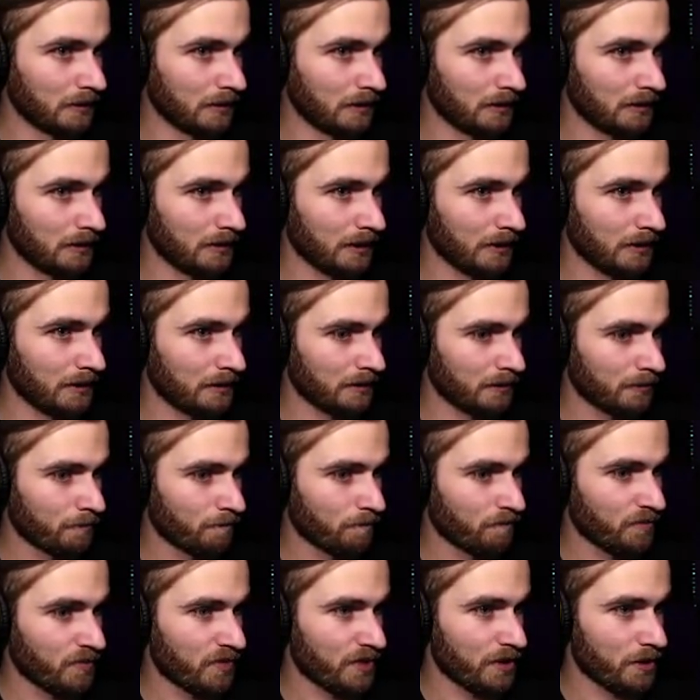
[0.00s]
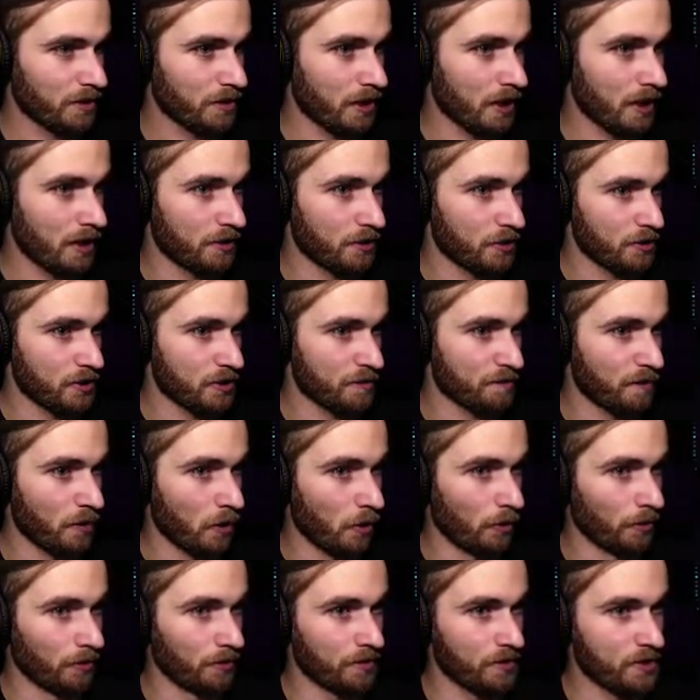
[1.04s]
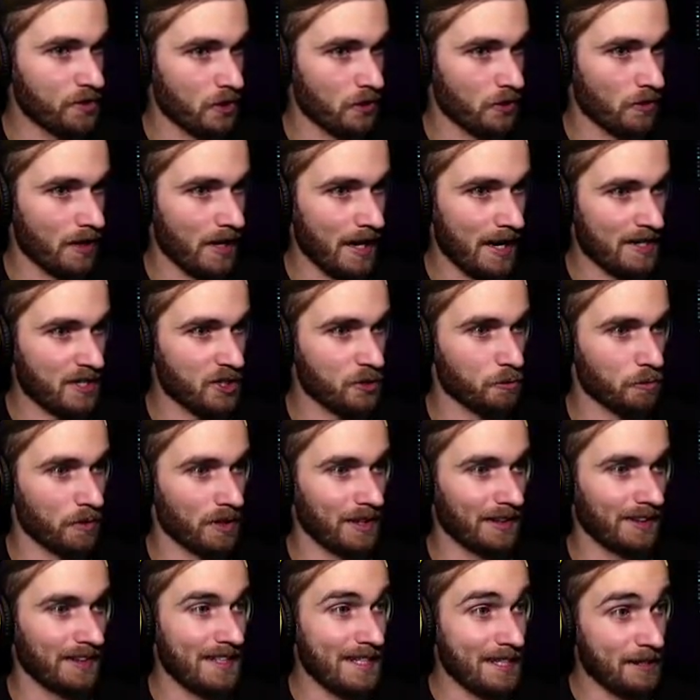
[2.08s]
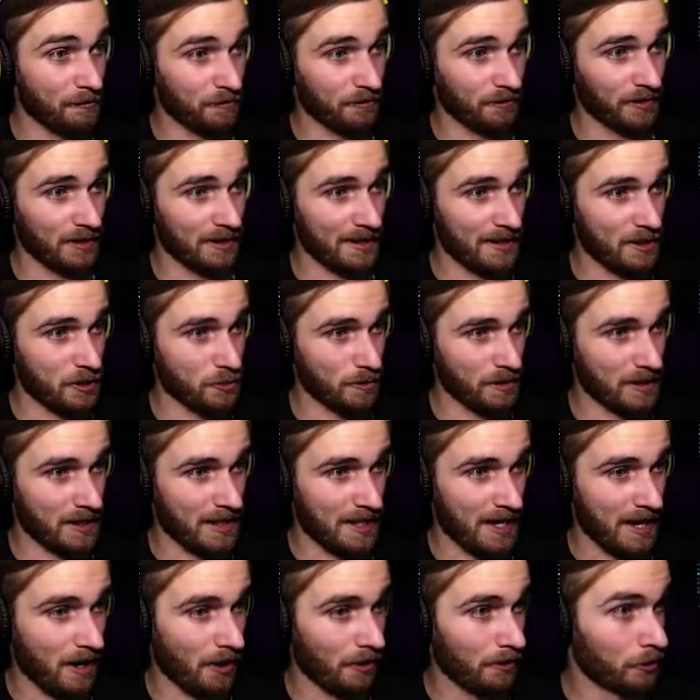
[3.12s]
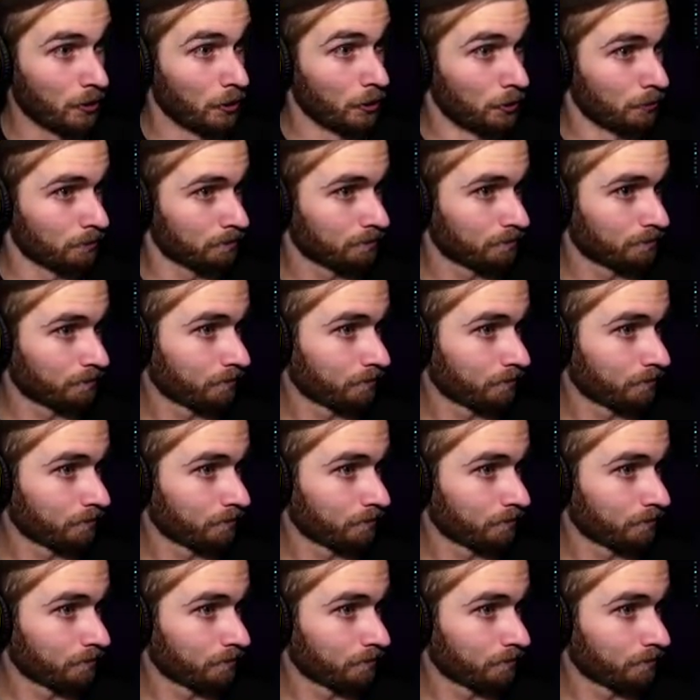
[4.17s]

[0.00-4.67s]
Okay. There's the phone, so I just want to leave. Like, I just want to get out.